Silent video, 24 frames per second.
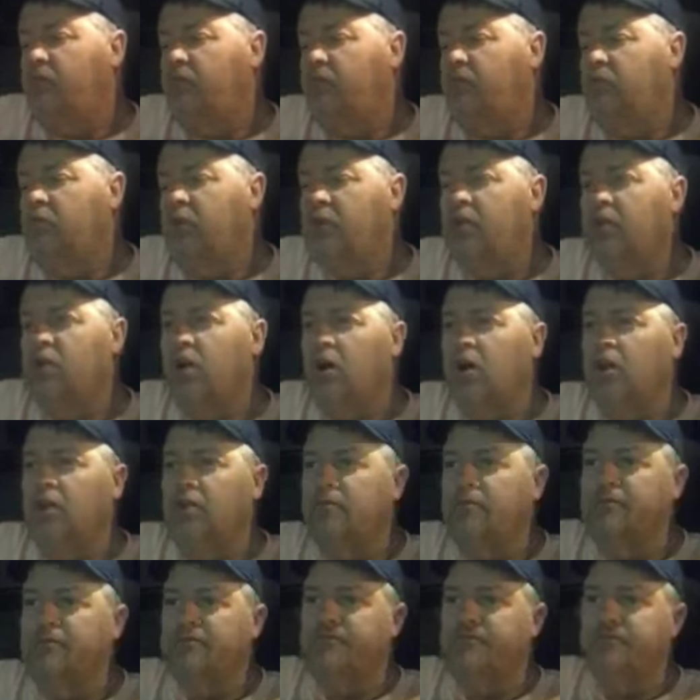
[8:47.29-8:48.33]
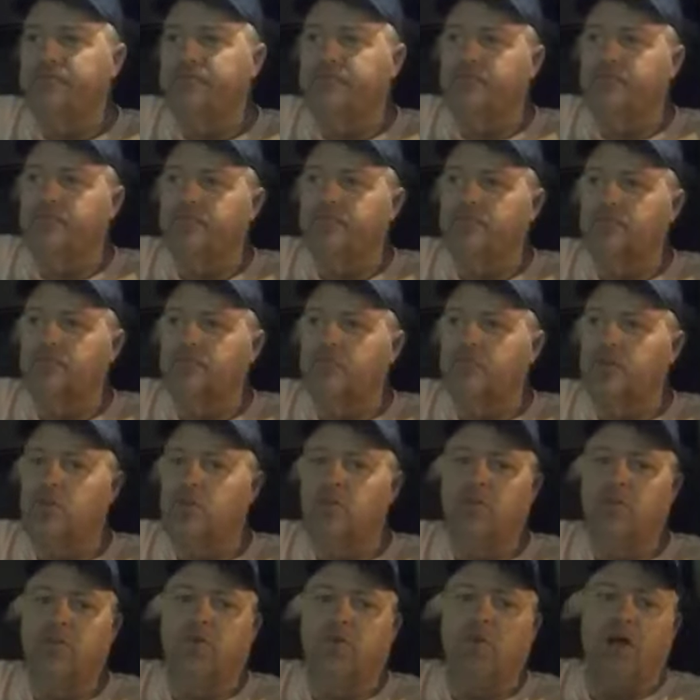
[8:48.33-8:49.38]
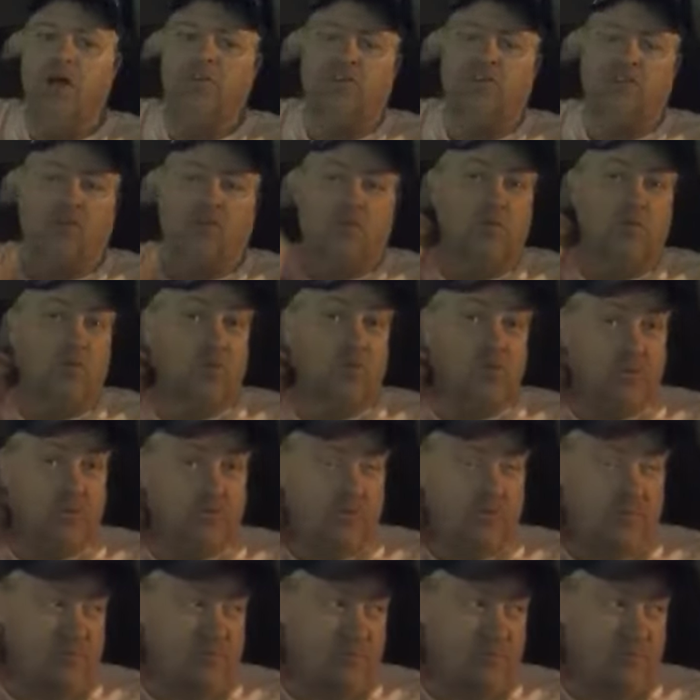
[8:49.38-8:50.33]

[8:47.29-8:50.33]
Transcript: do you call it? You know, that watch the commercials.